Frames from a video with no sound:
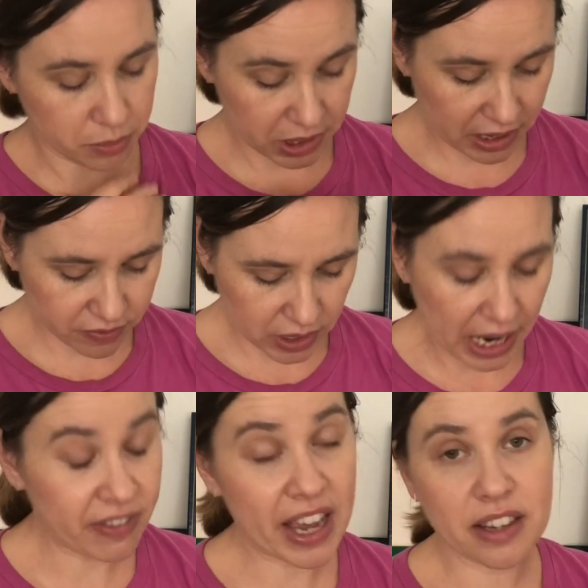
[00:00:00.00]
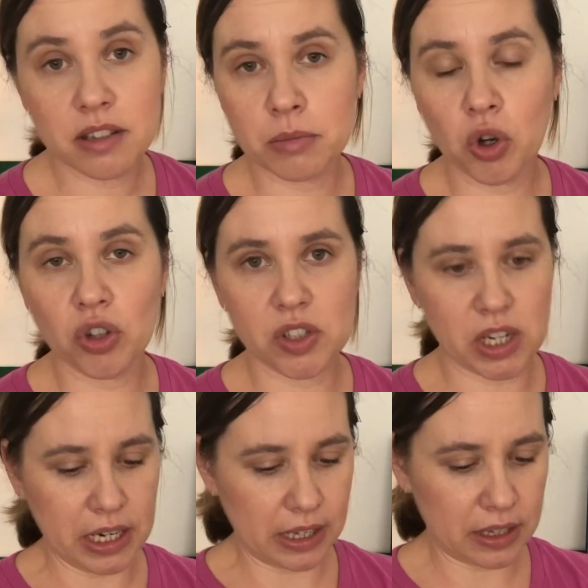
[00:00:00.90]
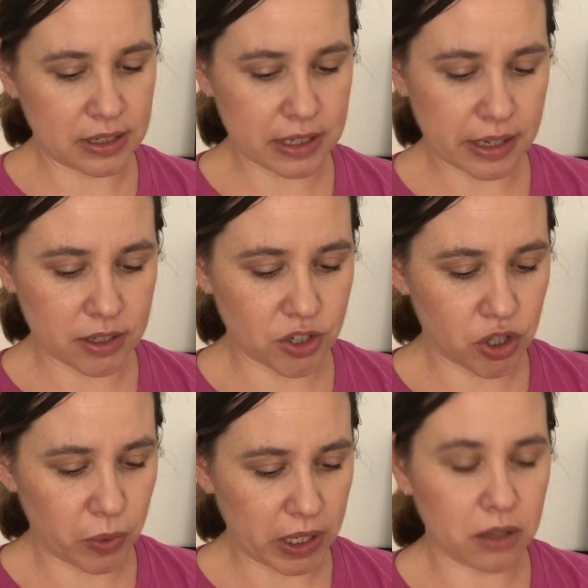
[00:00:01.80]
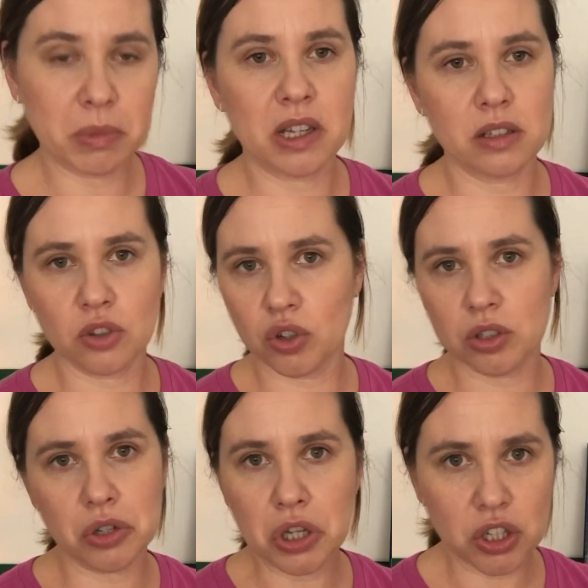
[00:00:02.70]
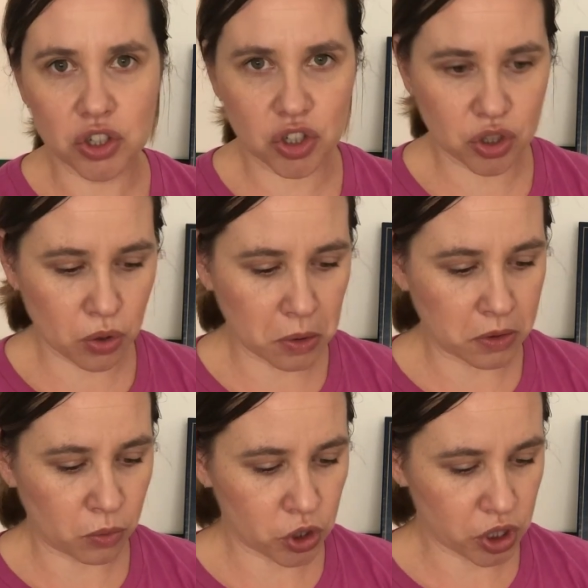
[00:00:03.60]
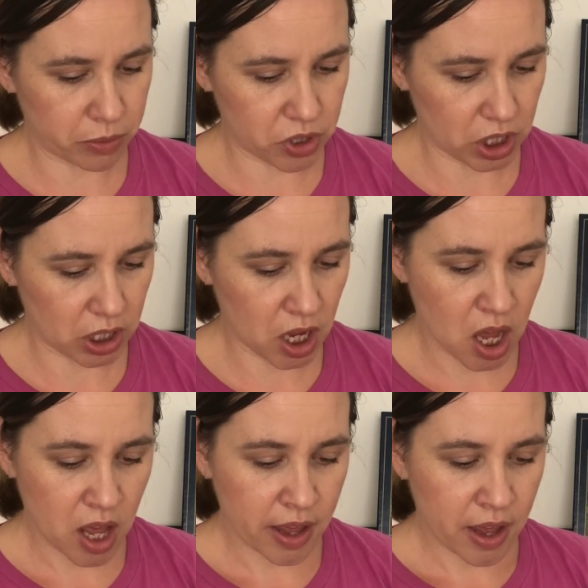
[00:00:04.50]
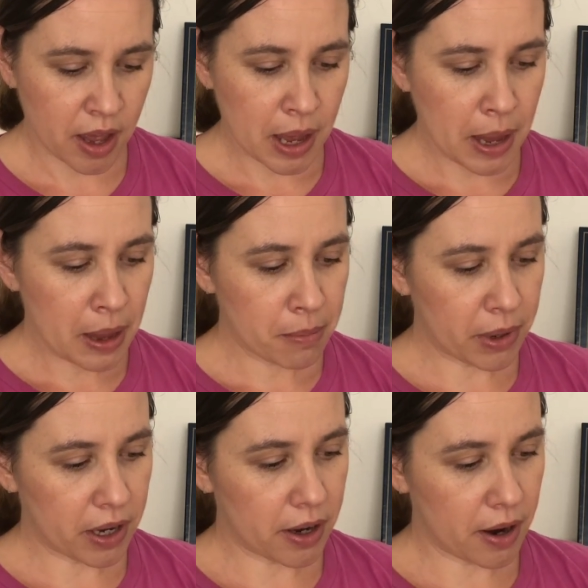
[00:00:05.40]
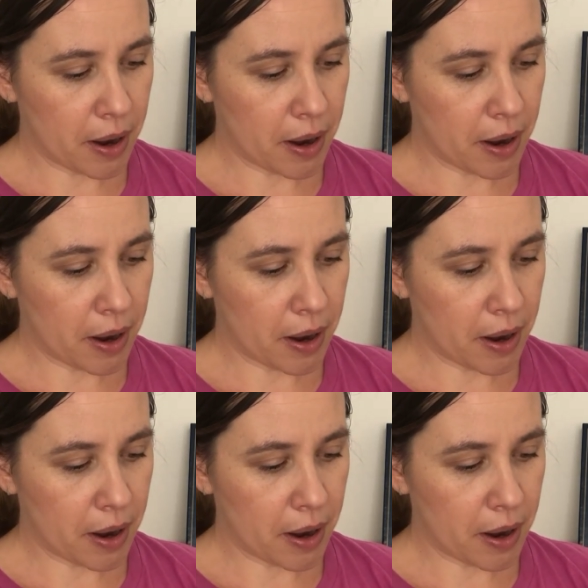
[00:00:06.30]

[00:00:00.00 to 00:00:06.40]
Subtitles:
but I've had some cotton and I decided to do it because cotton you can just throw in the washing machine. But